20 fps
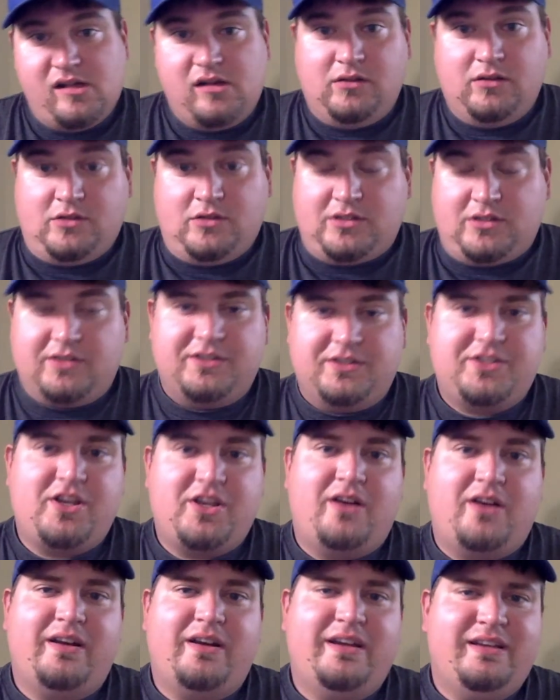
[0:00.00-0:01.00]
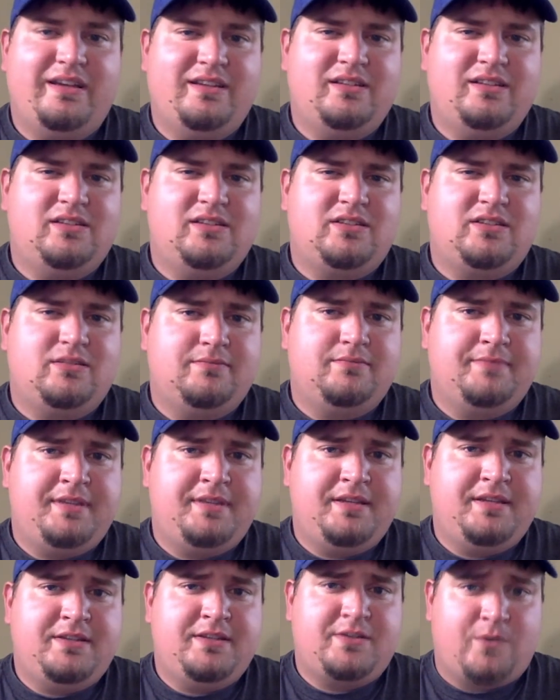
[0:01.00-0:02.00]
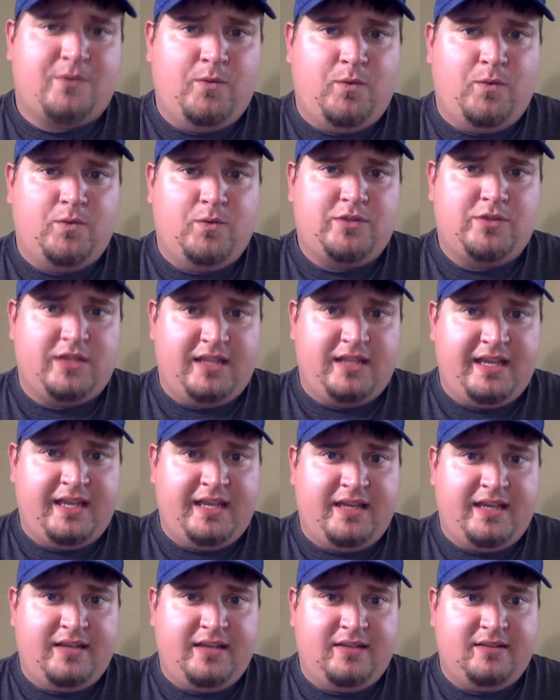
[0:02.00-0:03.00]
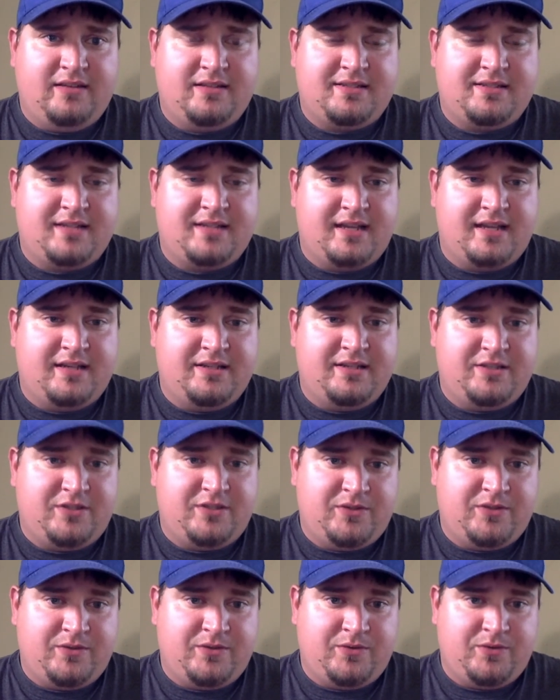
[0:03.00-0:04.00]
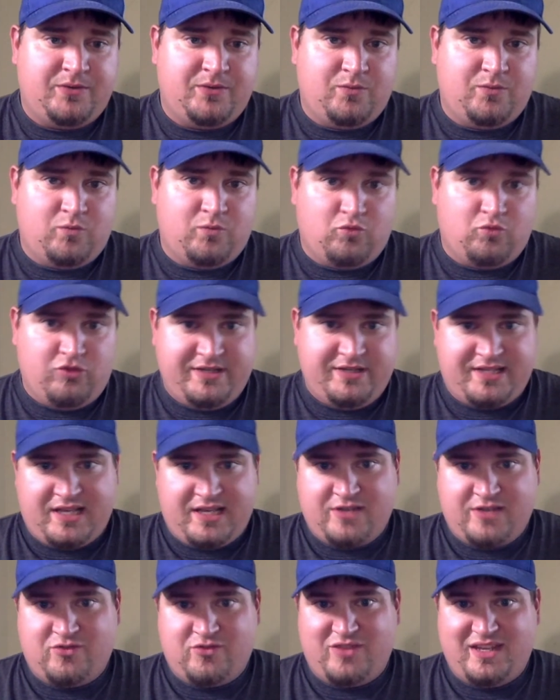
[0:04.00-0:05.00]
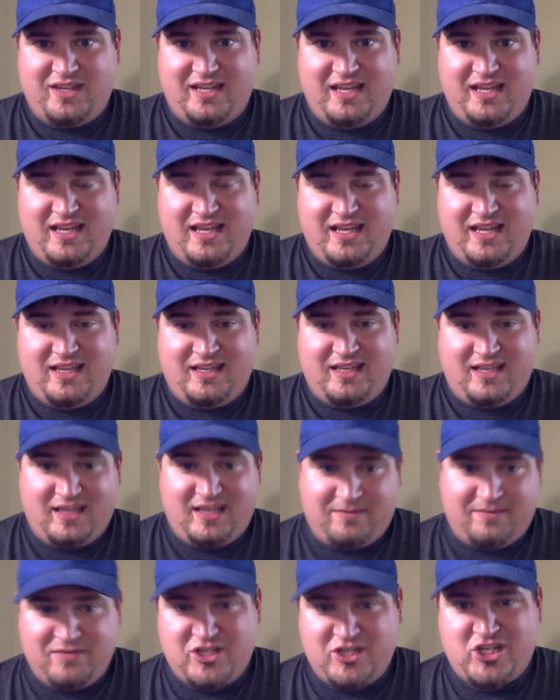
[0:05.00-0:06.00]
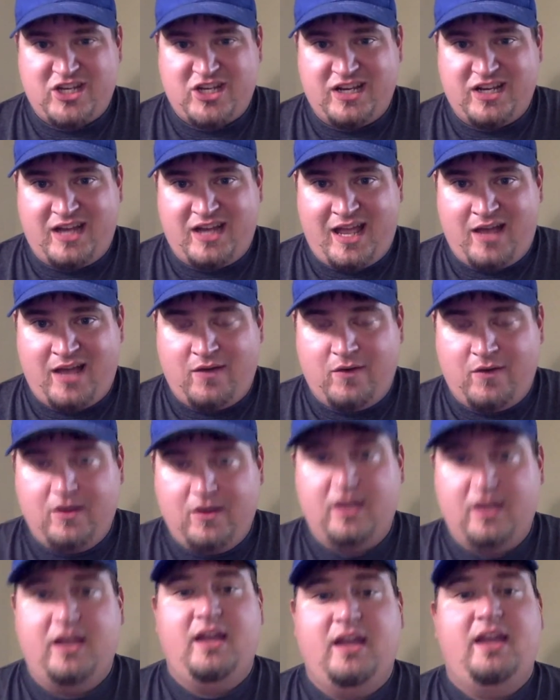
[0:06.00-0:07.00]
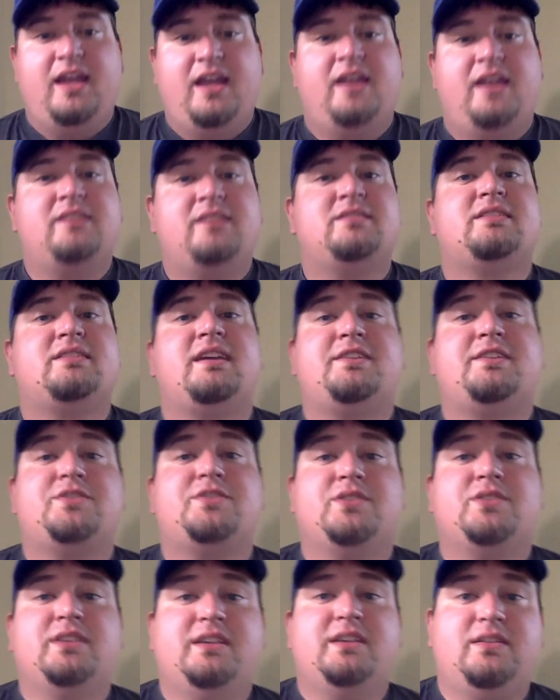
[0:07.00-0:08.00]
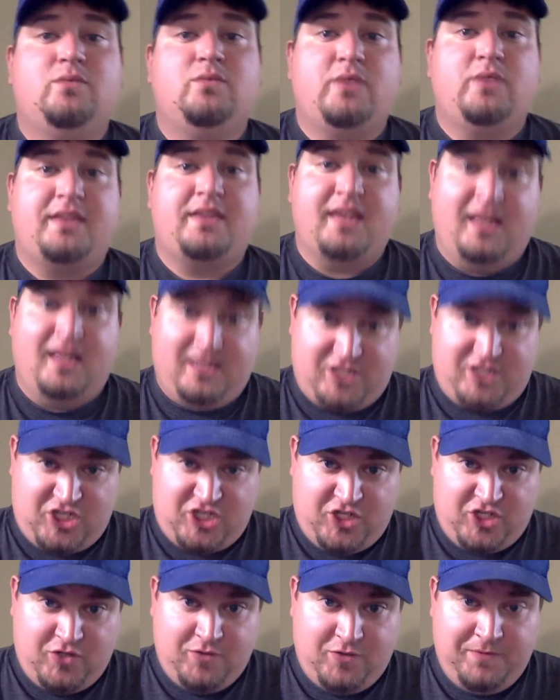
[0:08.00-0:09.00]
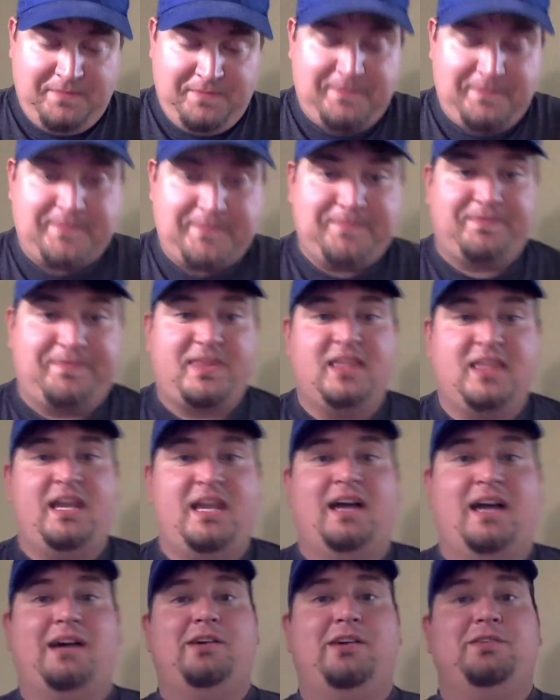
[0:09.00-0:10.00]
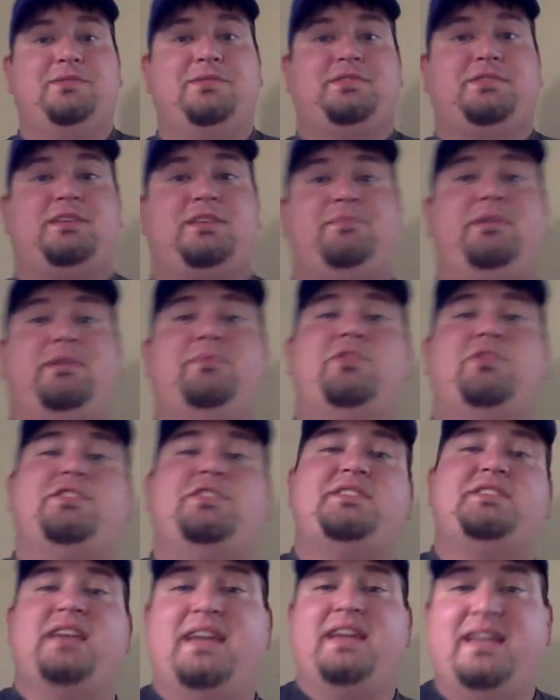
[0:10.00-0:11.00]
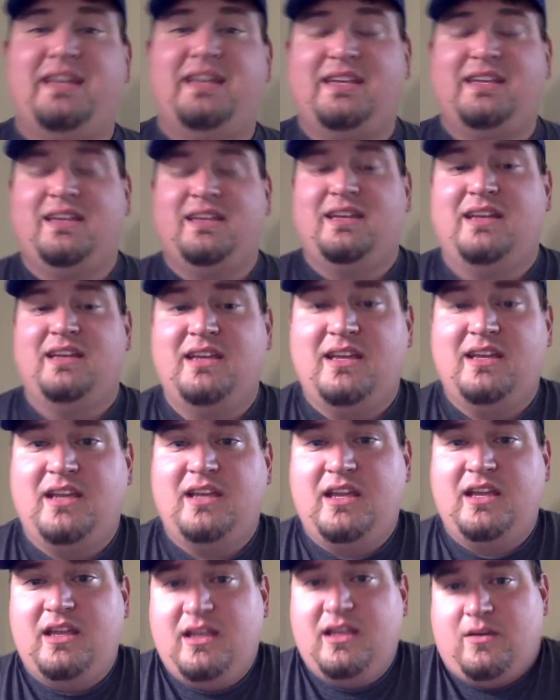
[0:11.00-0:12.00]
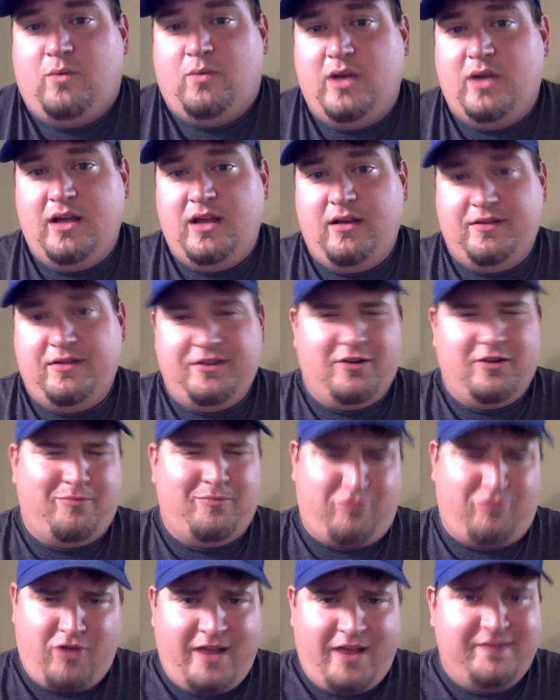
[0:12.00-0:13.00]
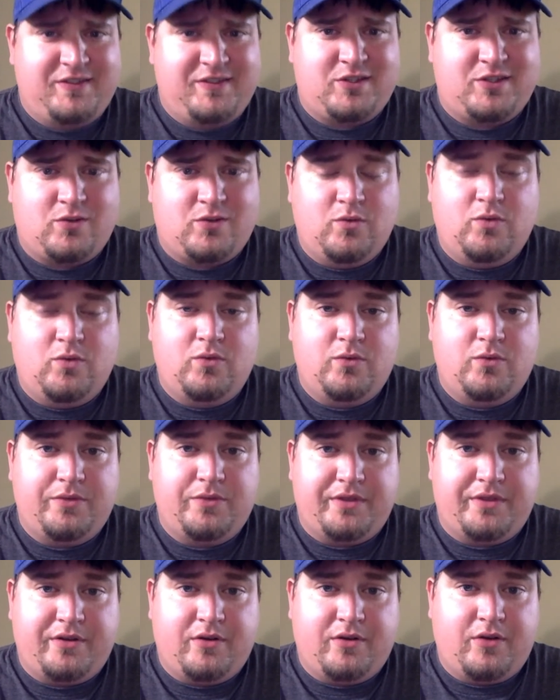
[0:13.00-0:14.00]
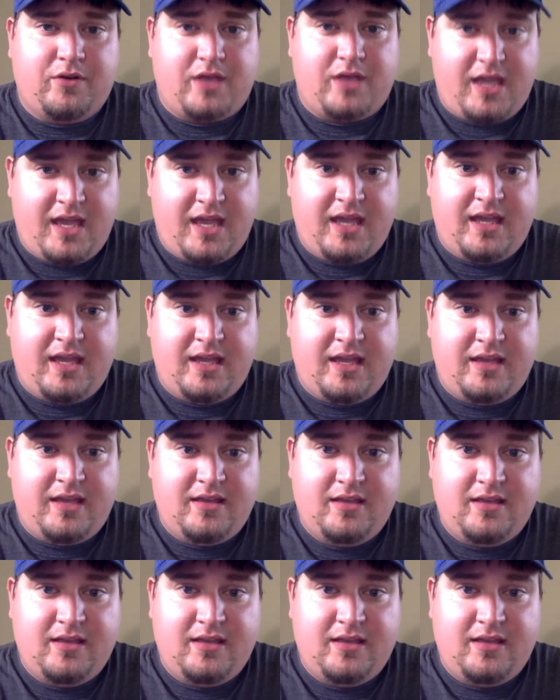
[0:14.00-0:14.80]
the school, Tulane, decided to reschedule the day, kick Michigan out, and schedule it with LSU. Now, some people are saying, well, they're a private school, they're okay.